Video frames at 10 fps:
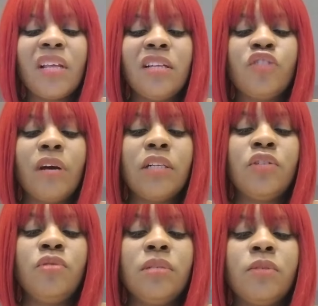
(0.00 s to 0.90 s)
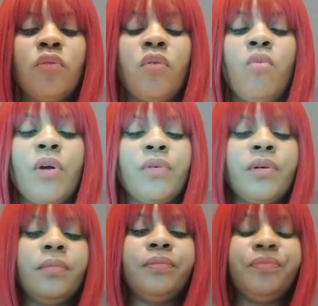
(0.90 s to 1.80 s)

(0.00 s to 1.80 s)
They tried to do some sort of work.